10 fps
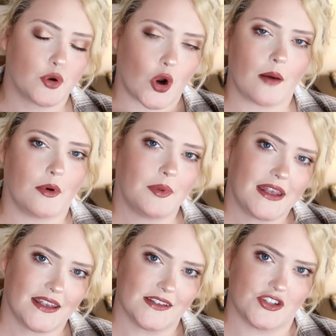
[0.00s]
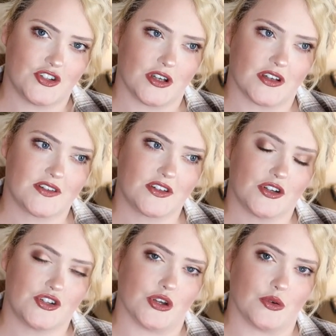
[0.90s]
probably is
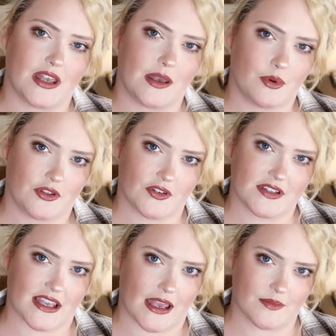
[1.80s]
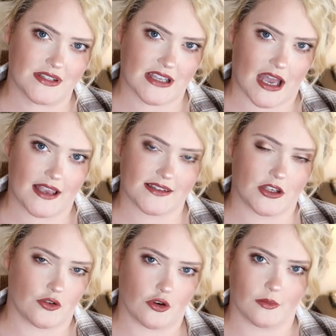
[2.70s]
just to keep with your same size that
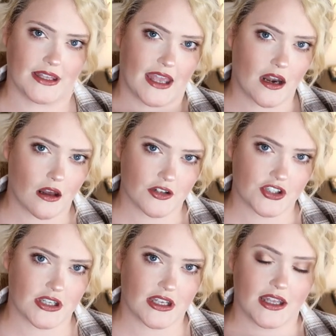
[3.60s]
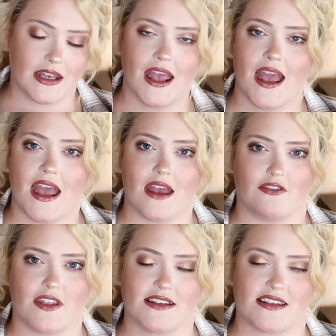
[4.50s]
you normally get on Shein.
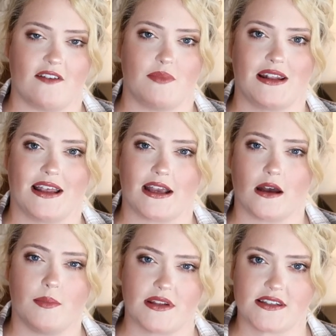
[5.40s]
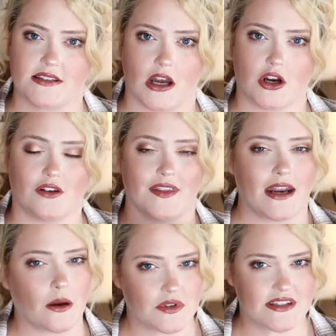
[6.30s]
If things have been like a bit snugger, then
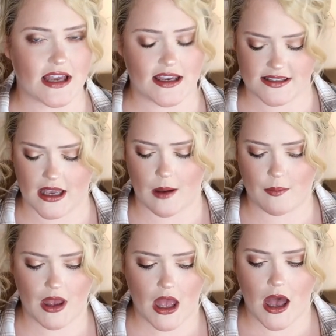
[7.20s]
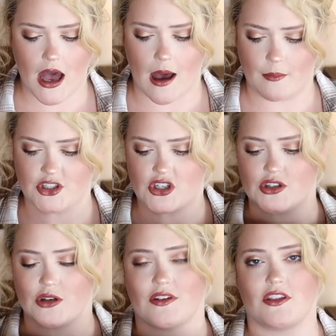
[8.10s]
I would size up, but
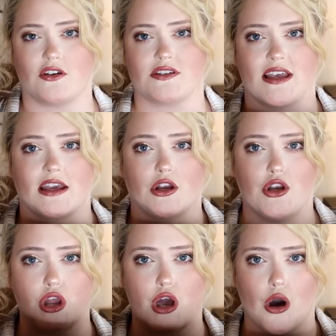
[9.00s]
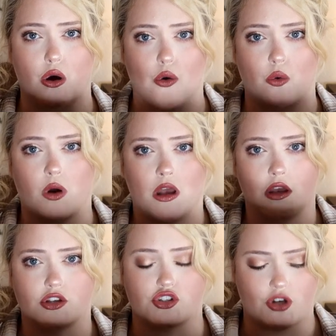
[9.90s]
just know that there's like no
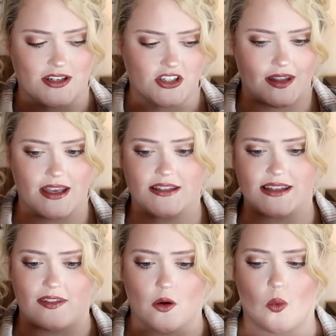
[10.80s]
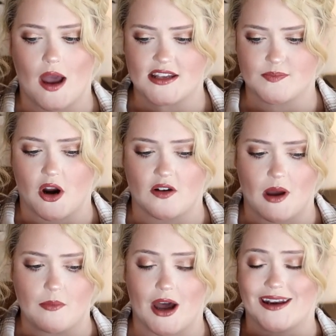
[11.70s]
stretch in this, and the widest part of
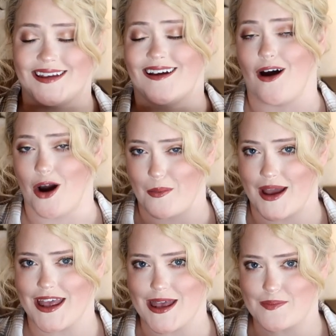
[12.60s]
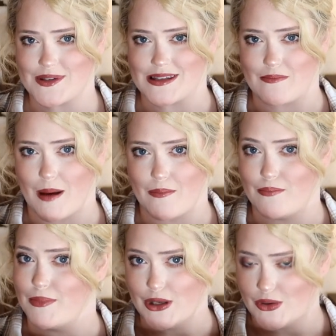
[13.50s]
my body are my hips and my
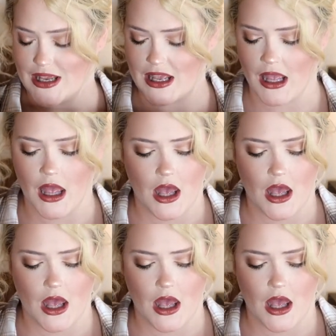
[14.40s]
booty.